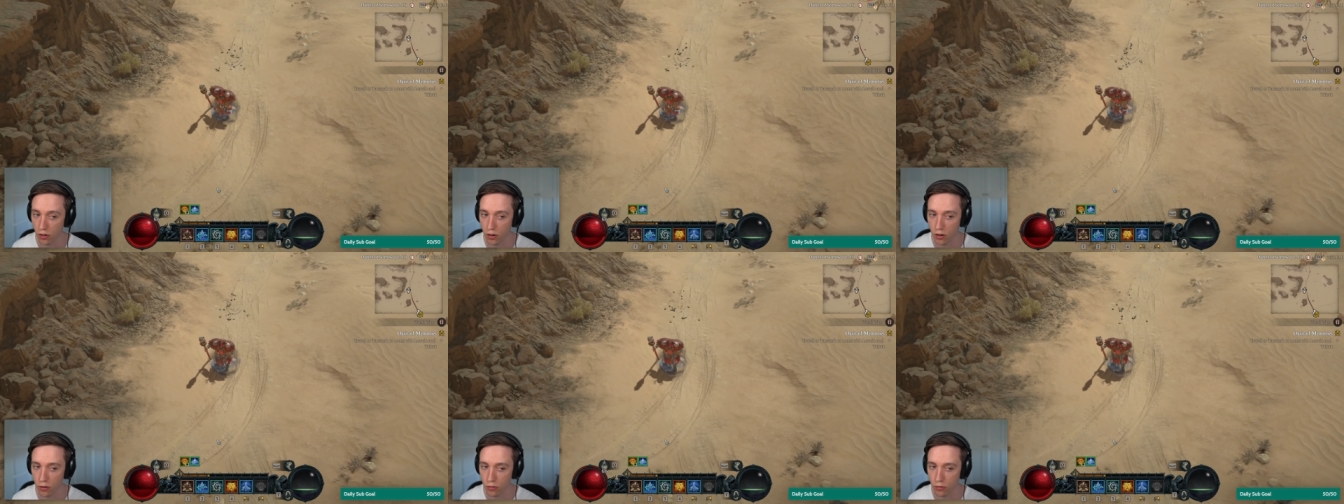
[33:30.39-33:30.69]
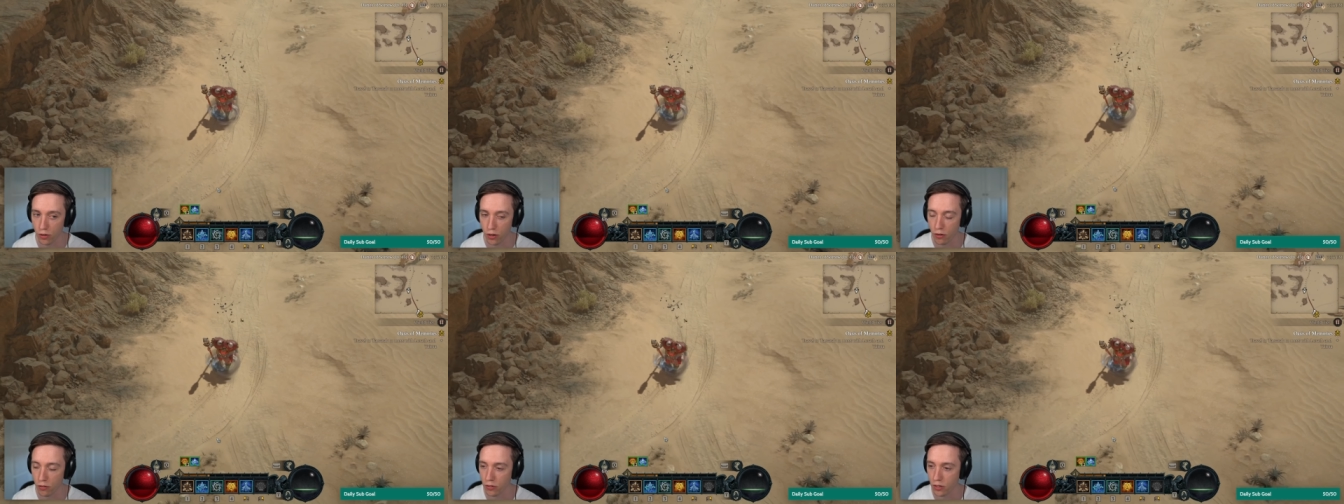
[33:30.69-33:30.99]
Oh,
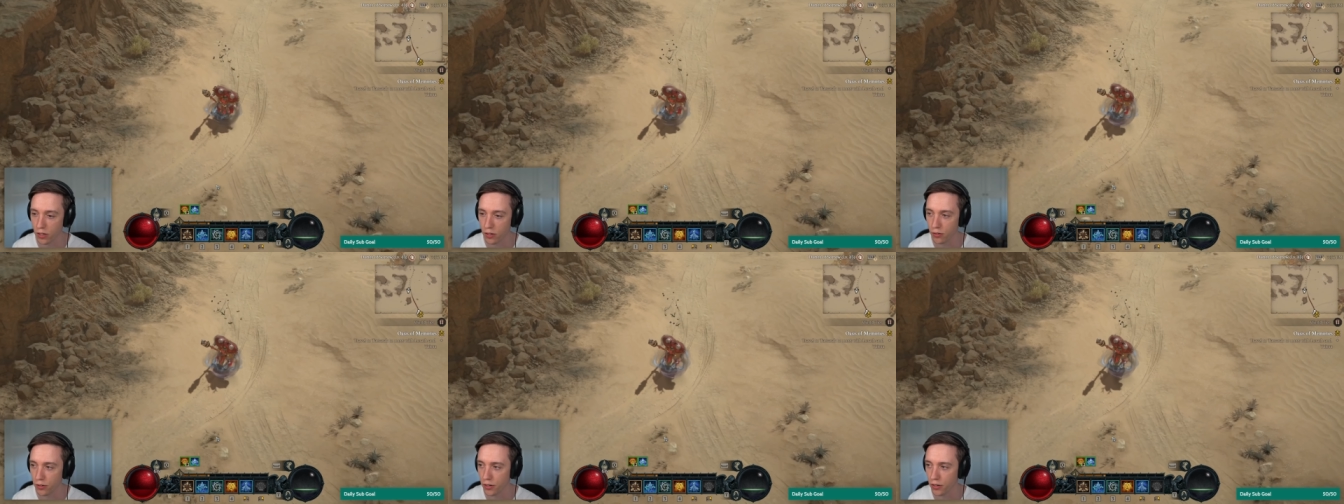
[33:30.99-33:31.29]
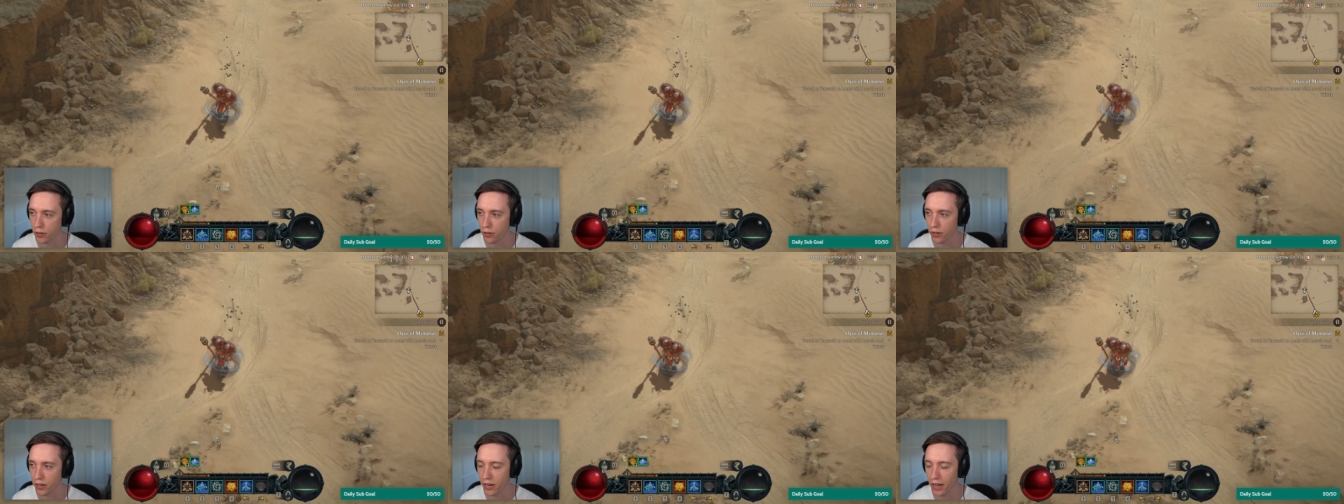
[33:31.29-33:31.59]
no, no,
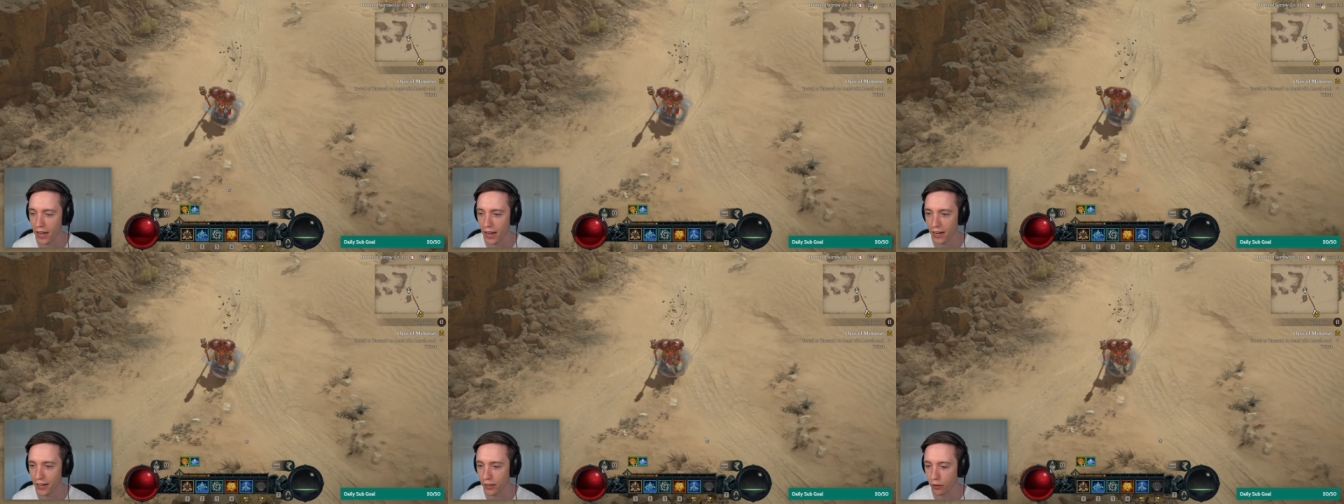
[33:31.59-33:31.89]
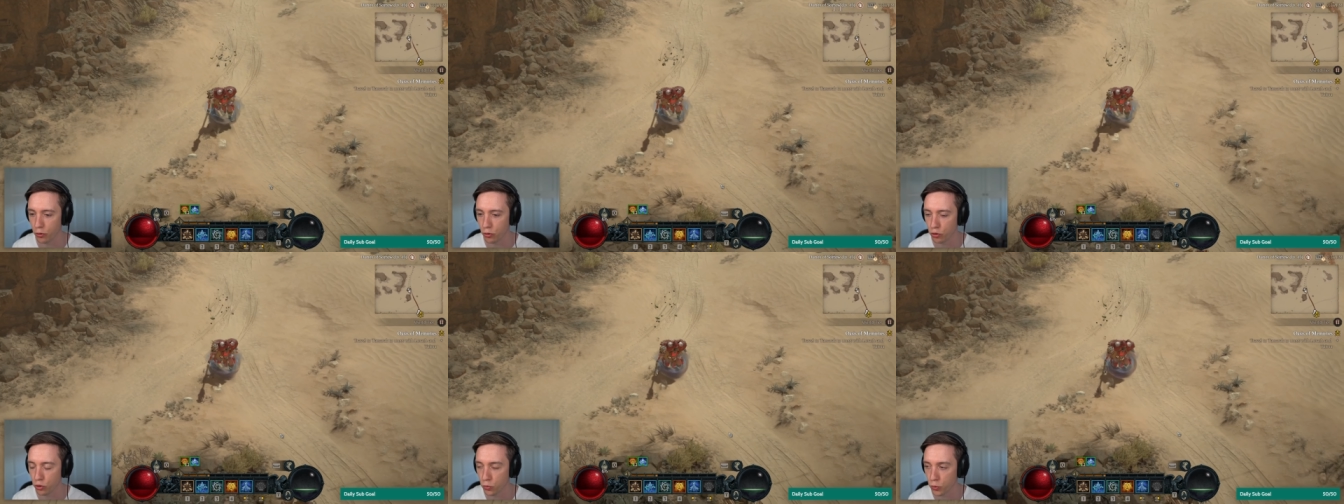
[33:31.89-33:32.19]
no. They add
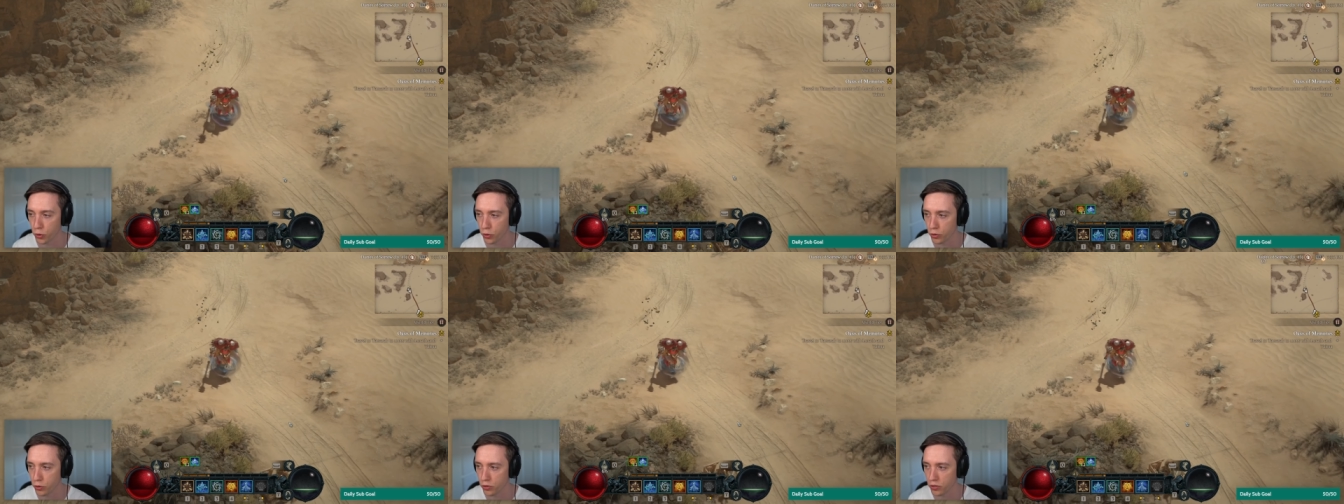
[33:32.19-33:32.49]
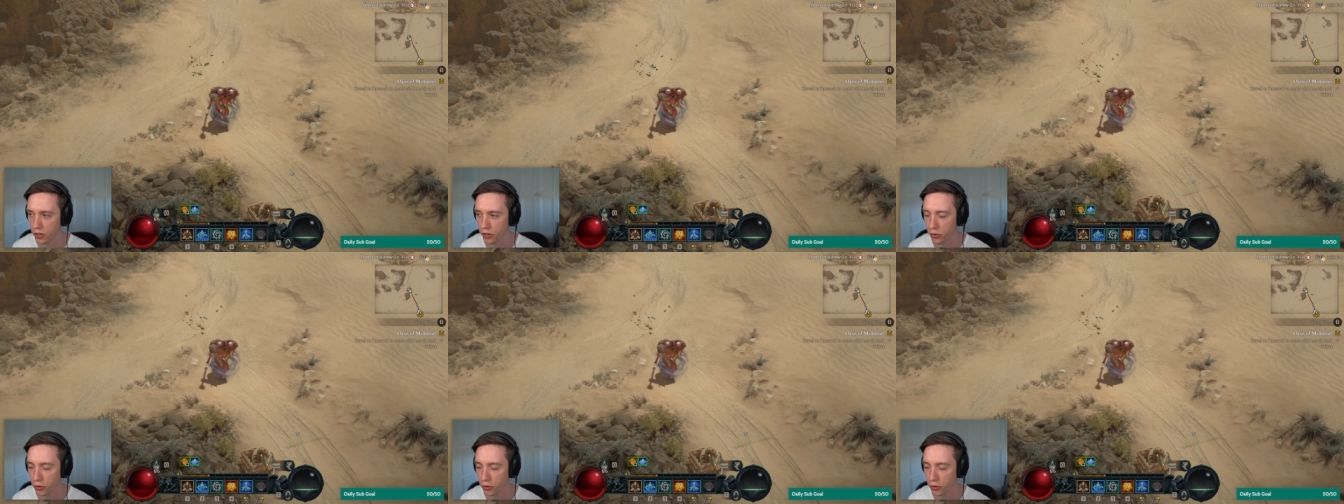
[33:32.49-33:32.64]
little twirls,